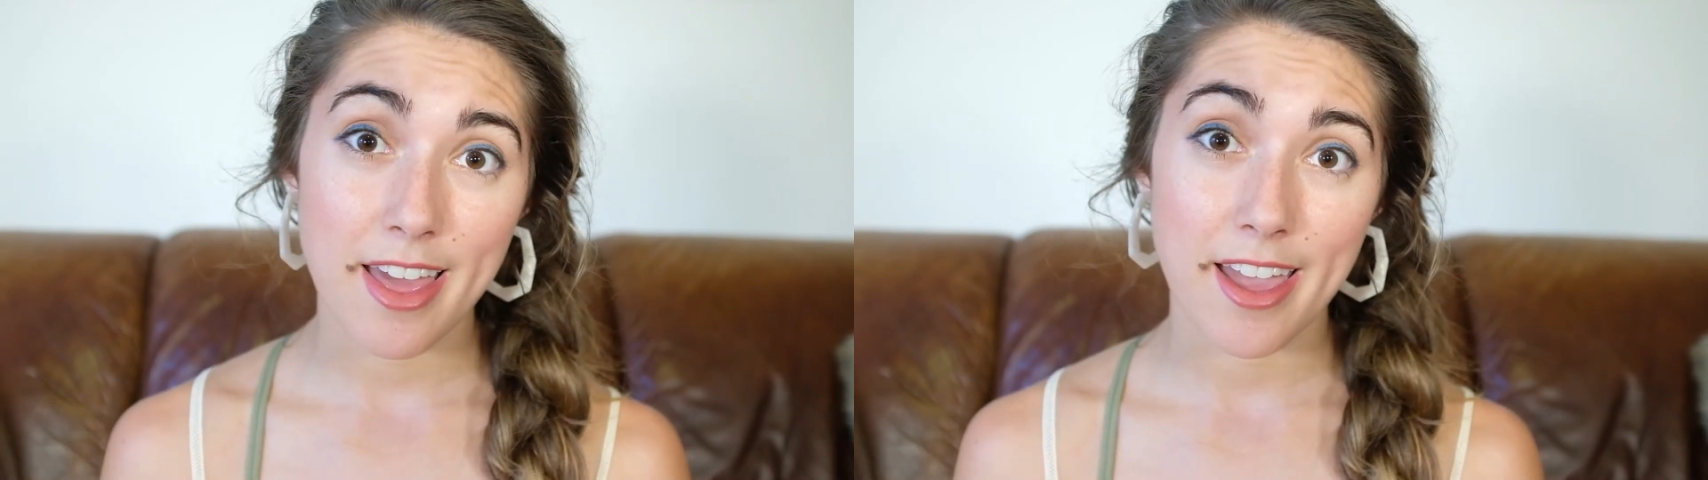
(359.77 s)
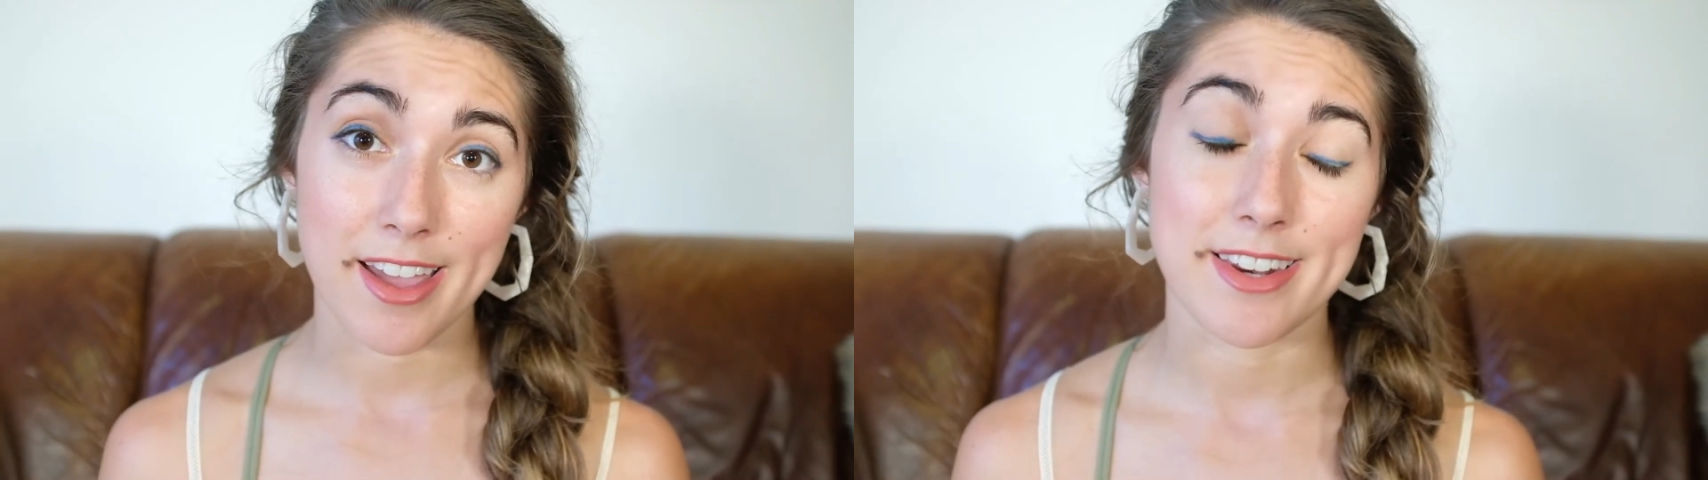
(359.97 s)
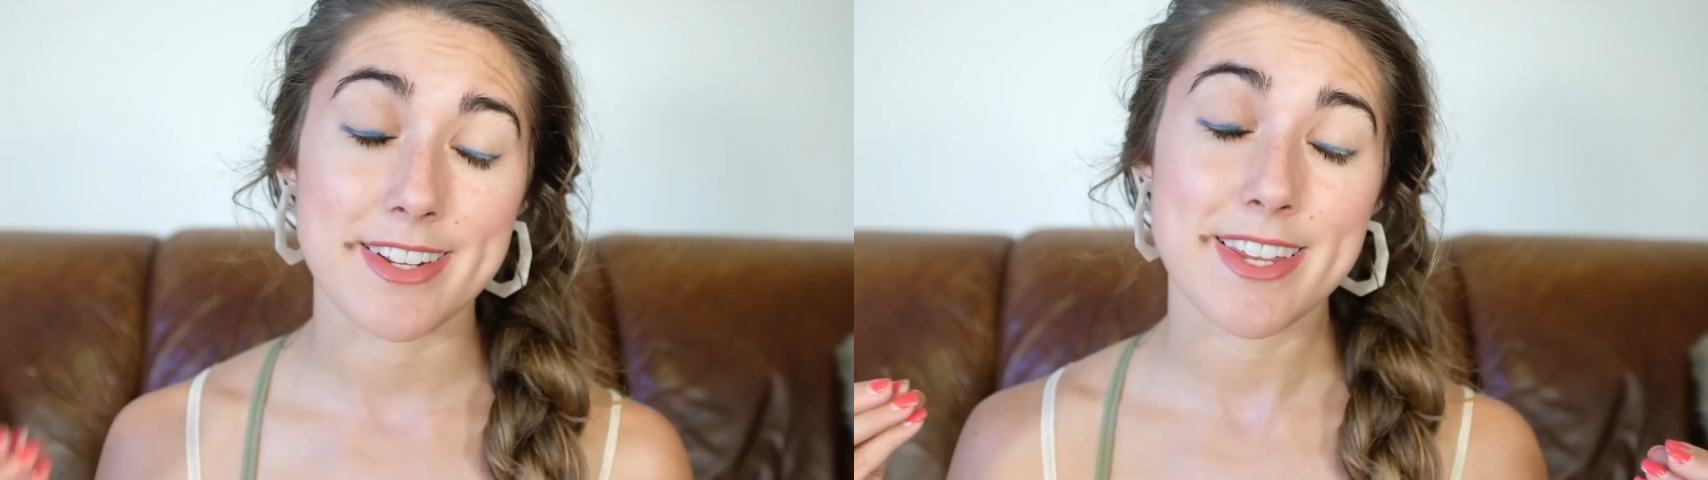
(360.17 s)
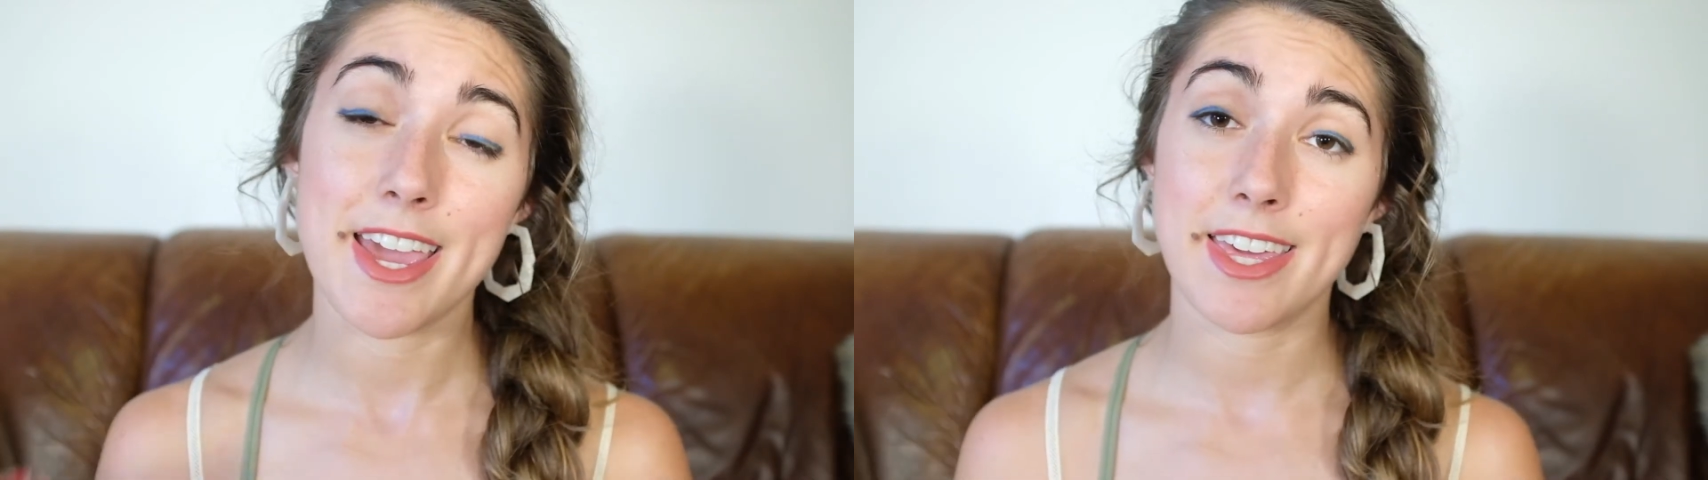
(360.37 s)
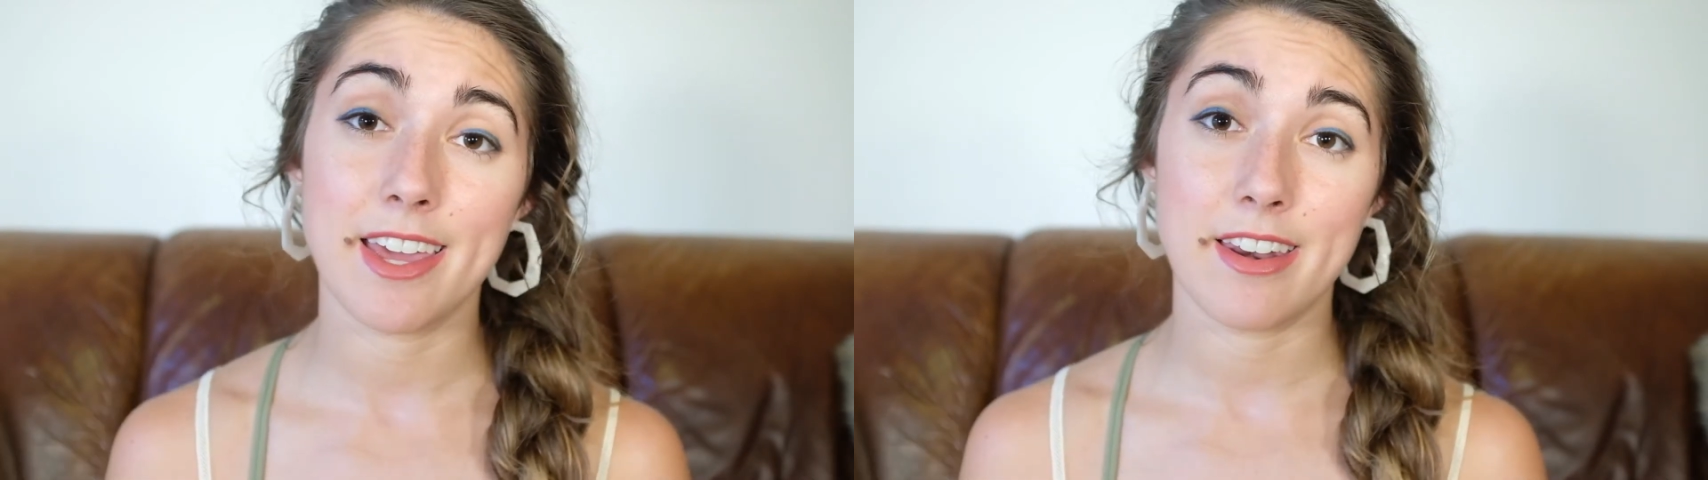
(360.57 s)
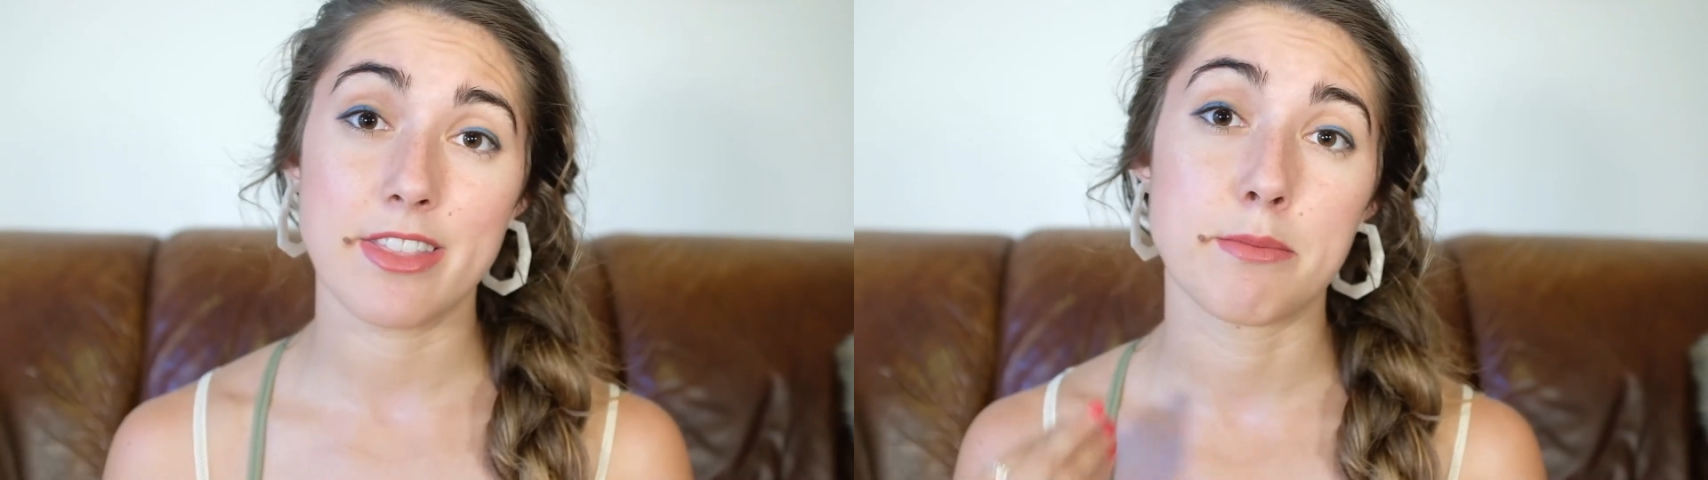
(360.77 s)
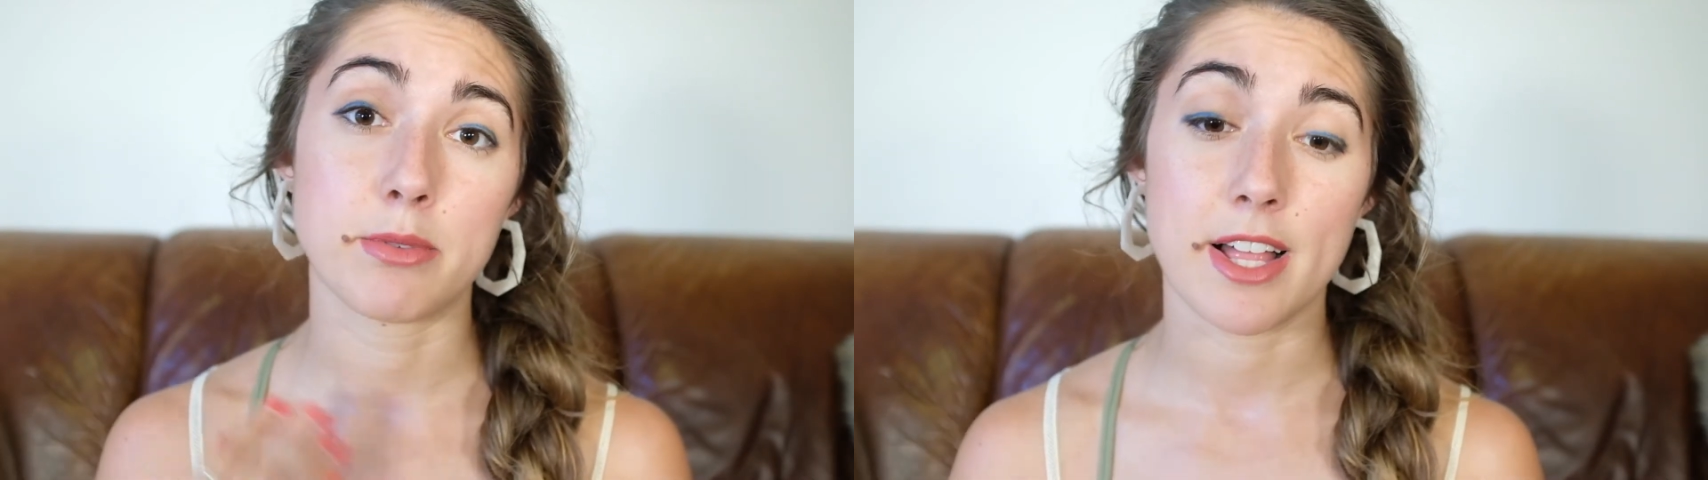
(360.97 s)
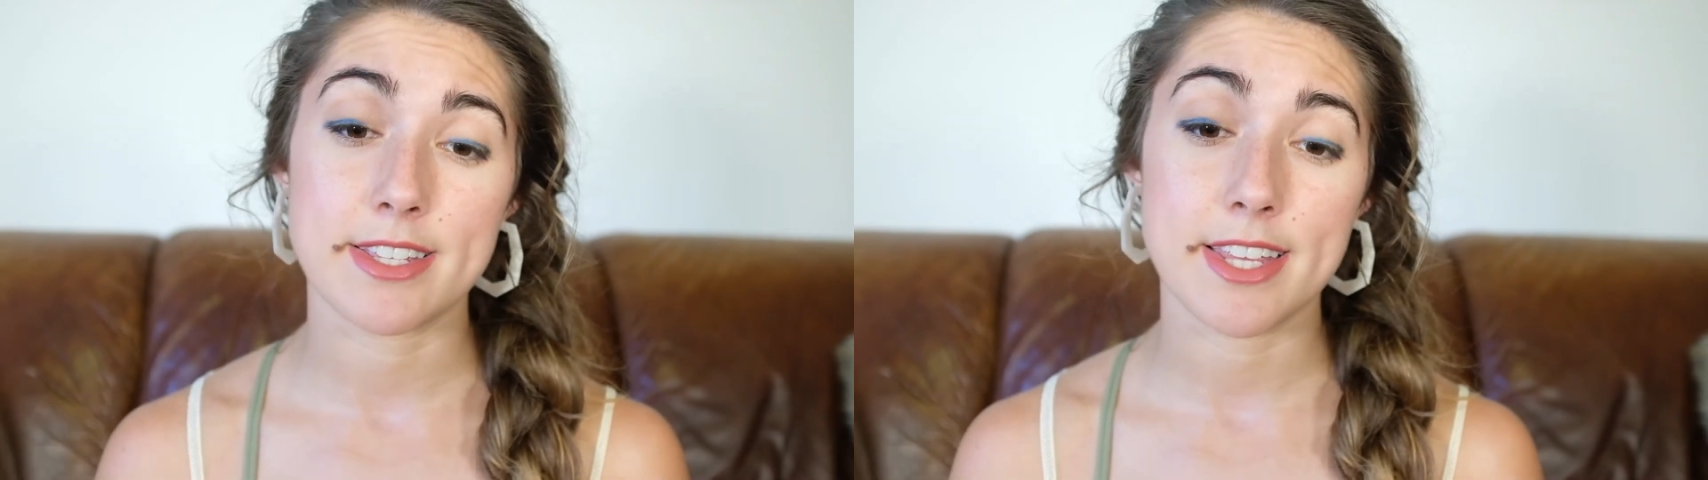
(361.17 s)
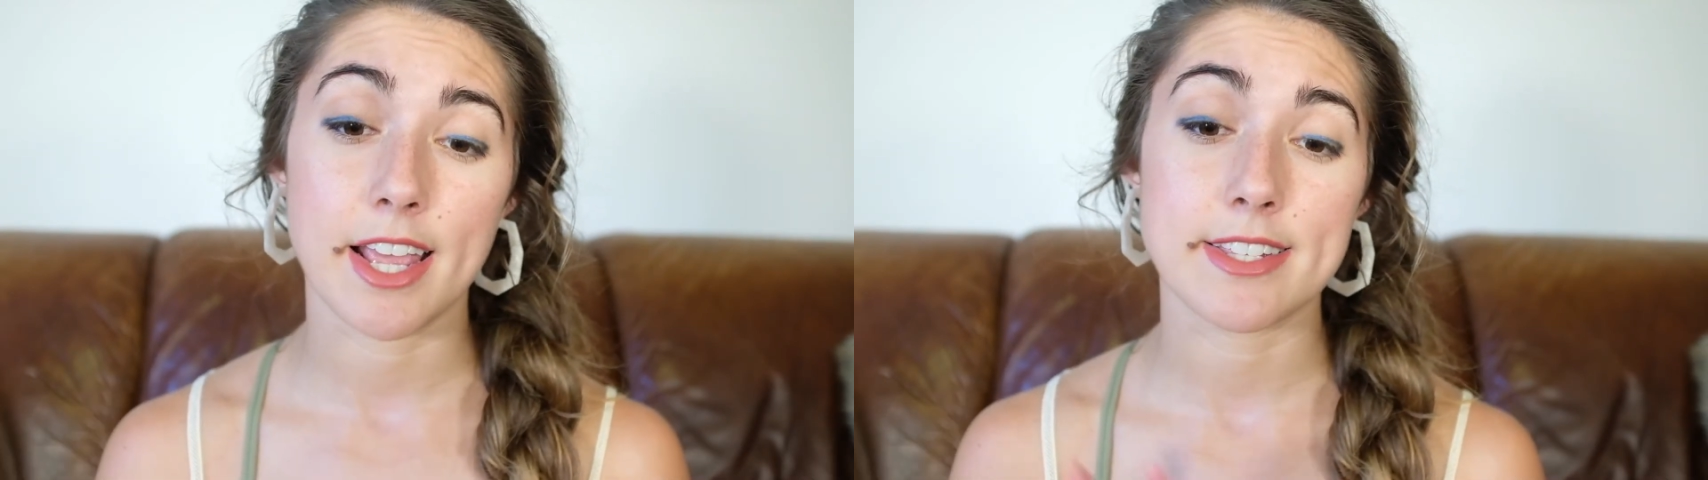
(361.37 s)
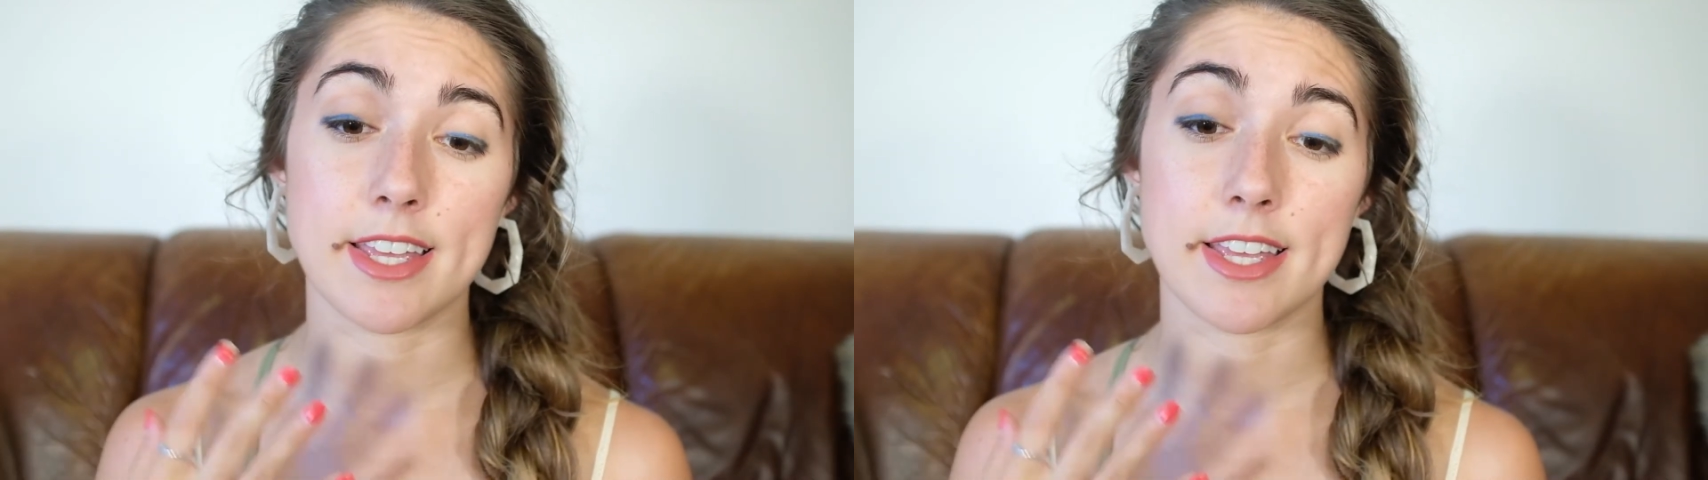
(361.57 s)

and take in the blessings